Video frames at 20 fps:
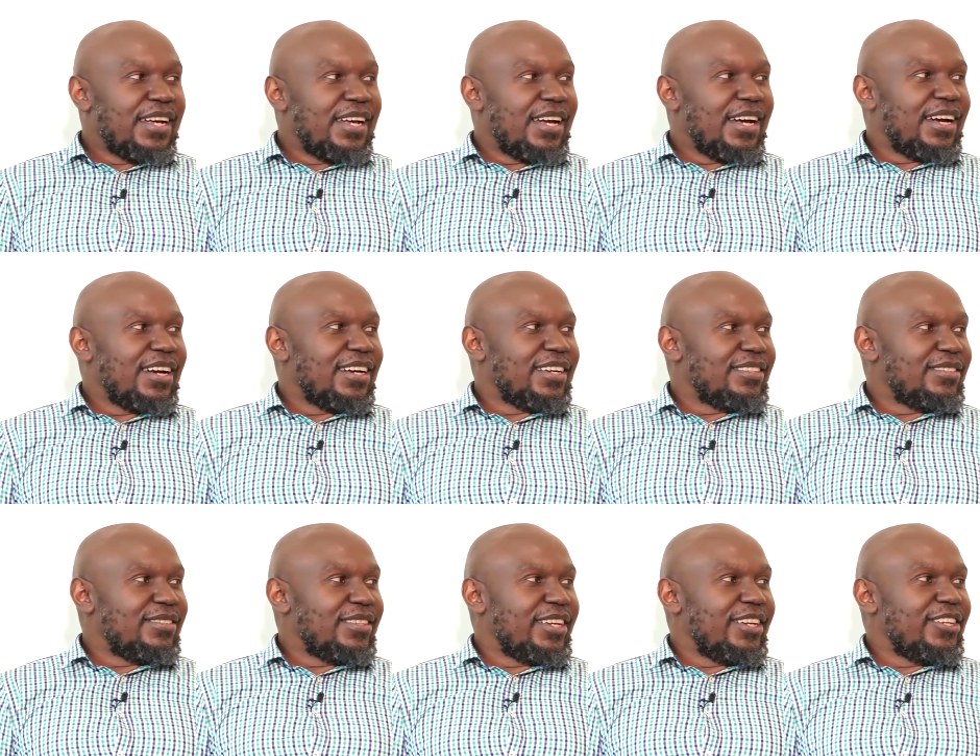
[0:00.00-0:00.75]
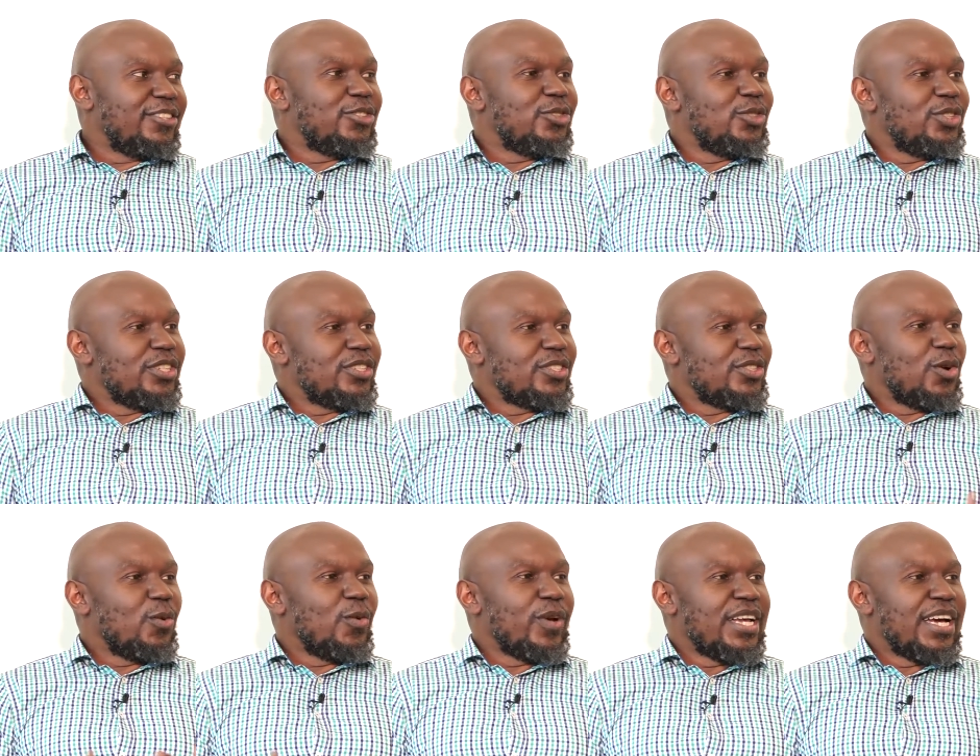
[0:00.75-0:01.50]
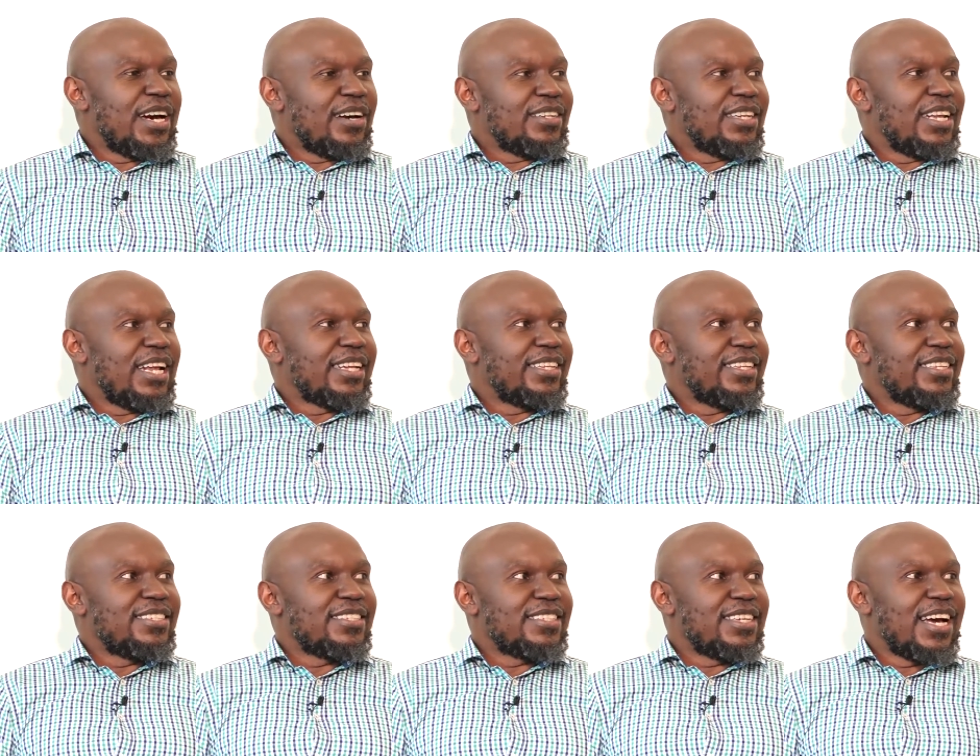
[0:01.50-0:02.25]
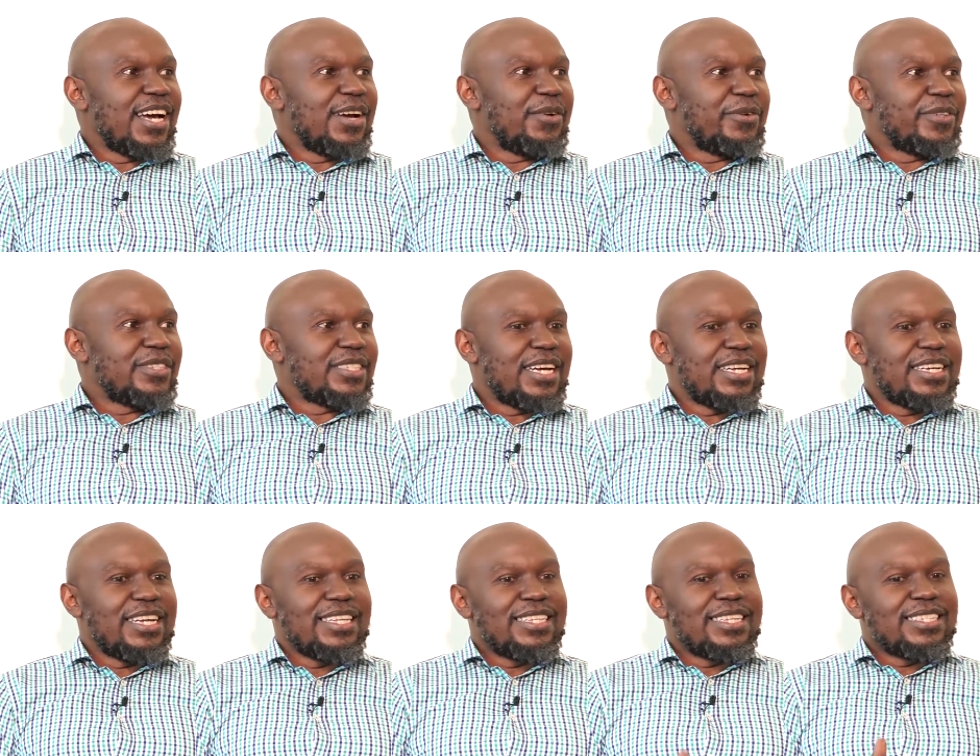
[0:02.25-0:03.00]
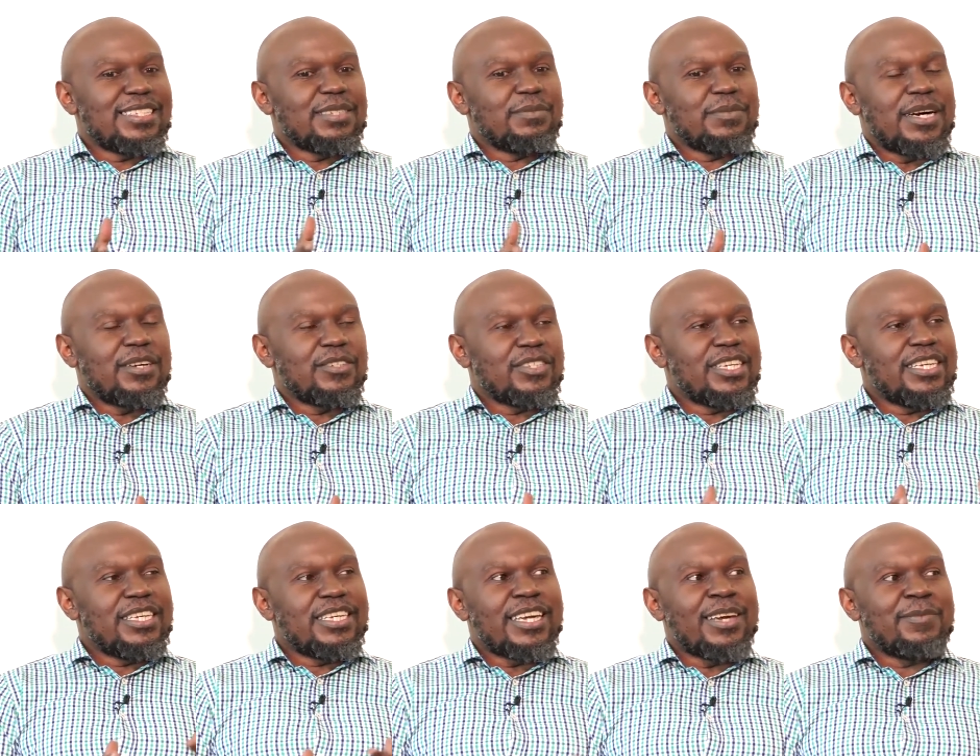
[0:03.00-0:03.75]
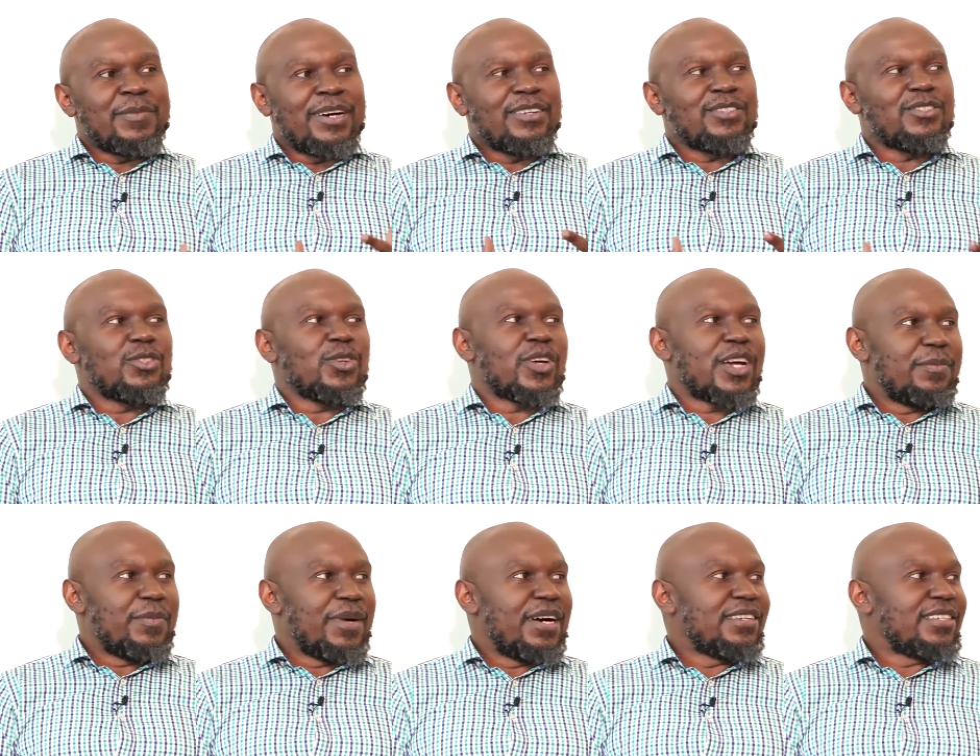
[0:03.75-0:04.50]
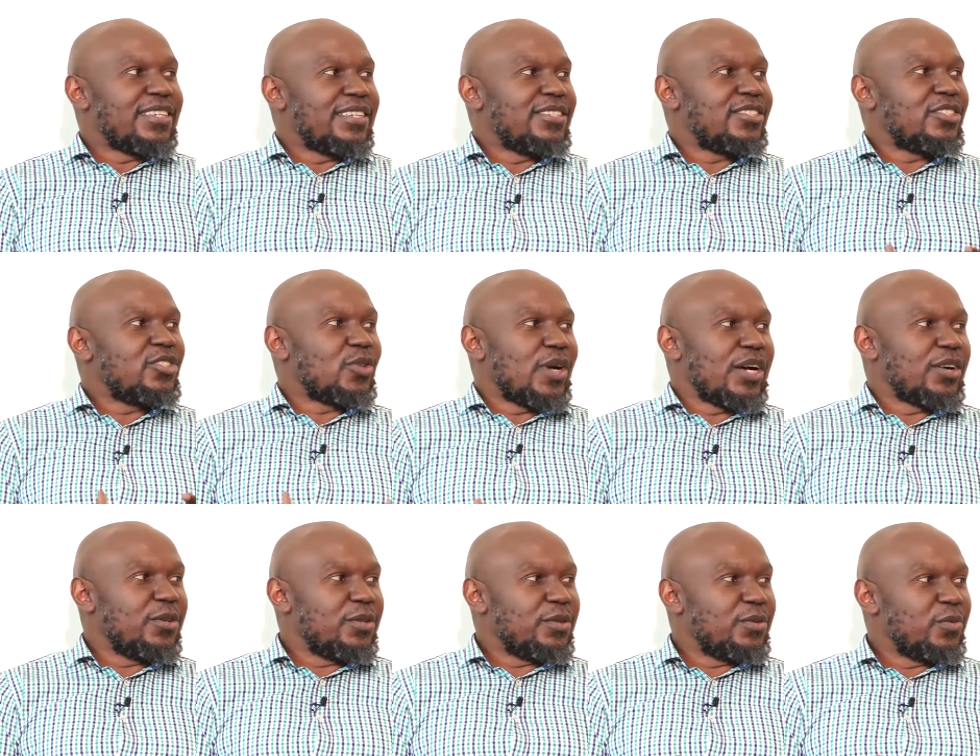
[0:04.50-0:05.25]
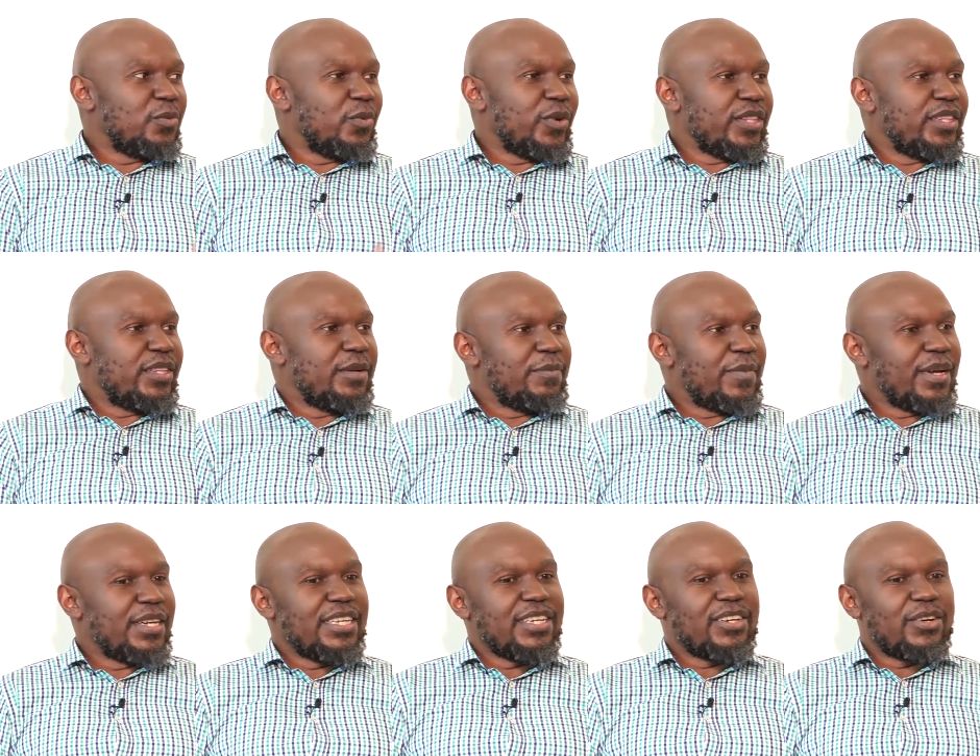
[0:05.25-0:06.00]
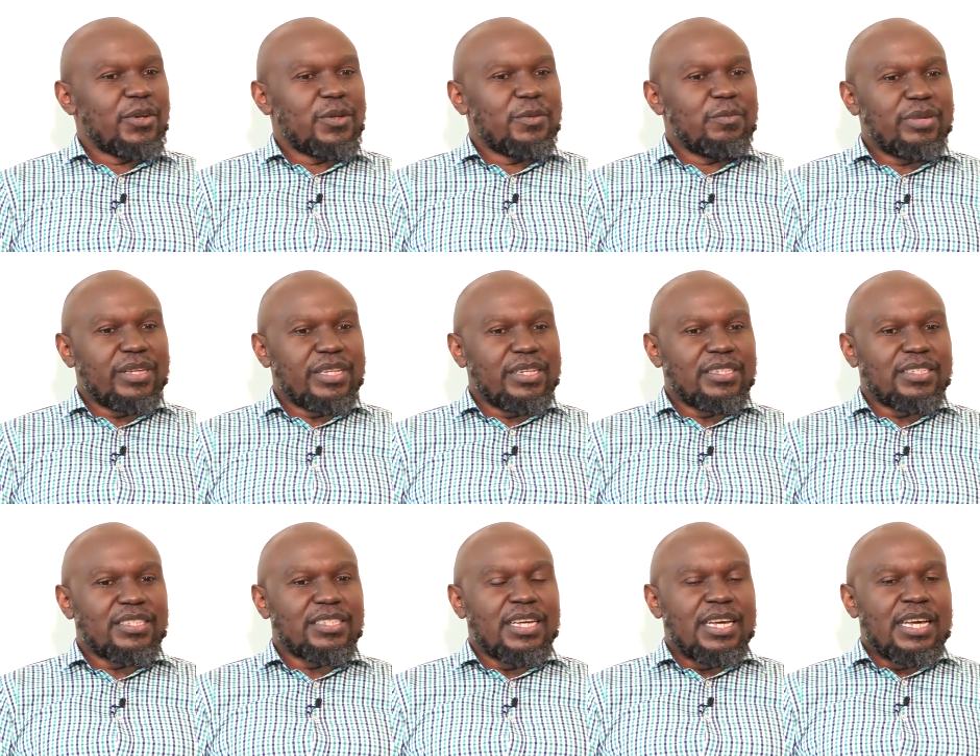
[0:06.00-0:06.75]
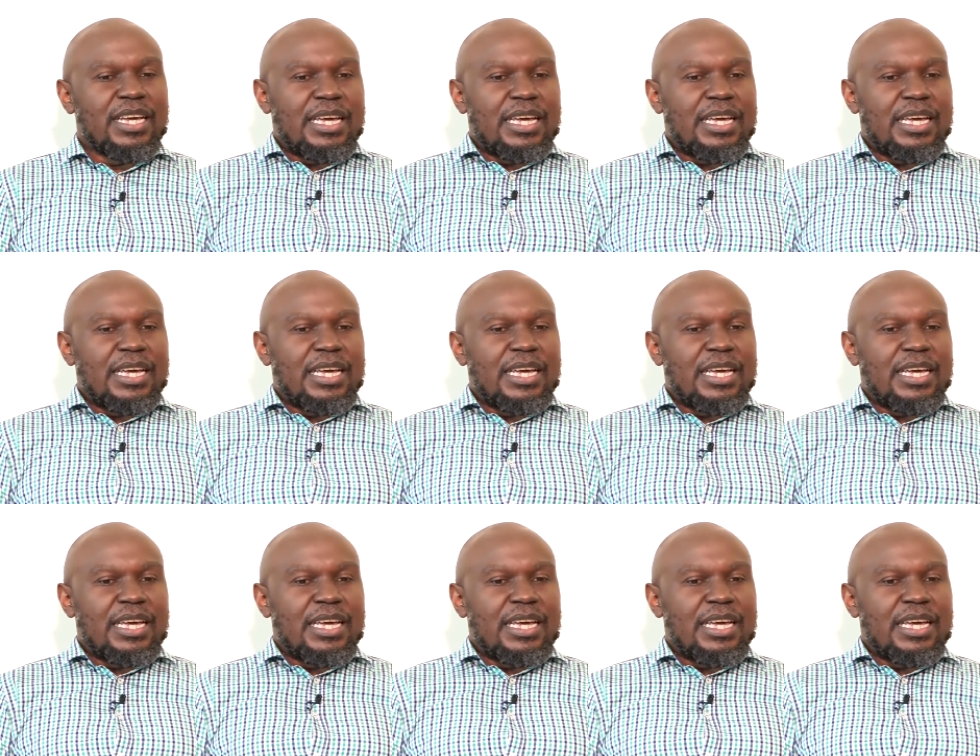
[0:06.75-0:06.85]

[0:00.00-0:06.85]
The issue just going out, like this guy was earning this amount. He came out to talk about his struggle with the medical bills.